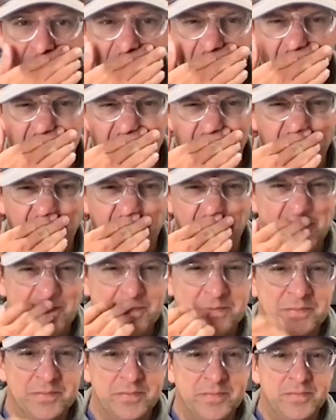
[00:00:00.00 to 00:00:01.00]

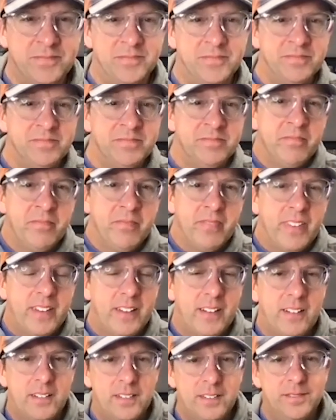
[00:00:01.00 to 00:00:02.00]

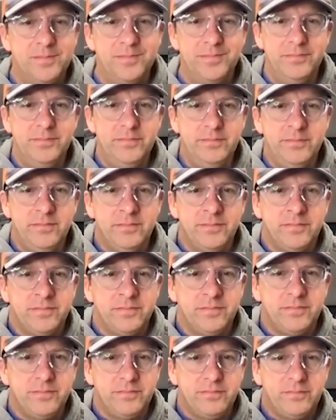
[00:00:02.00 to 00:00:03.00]

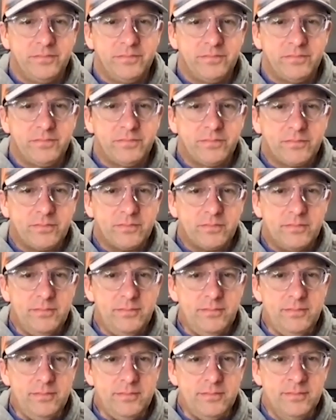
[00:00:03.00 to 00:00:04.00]

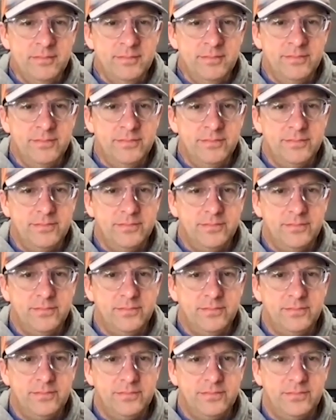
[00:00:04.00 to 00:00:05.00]

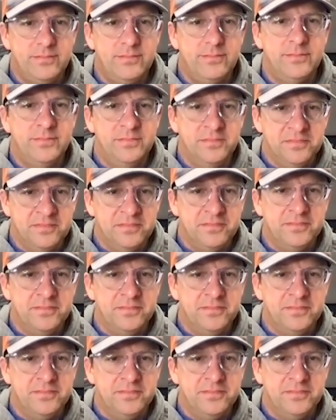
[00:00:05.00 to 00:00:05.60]
The person shown says nothing.